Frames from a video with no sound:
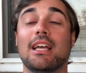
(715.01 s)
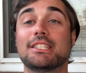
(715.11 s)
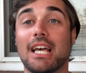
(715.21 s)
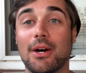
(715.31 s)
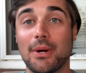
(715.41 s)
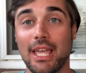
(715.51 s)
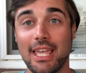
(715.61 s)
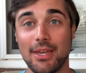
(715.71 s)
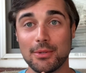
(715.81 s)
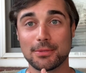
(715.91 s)
So
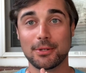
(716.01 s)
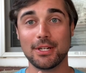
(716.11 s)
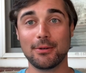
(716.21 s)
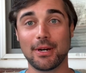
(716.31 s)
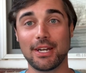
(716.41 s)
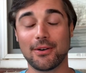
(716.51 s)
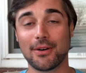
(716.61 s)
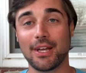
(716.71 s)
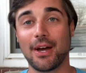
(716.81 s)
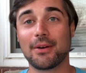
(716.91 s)
it was pretty well,
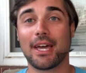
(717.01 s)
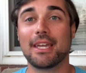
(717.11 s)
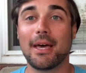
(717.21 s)
okay,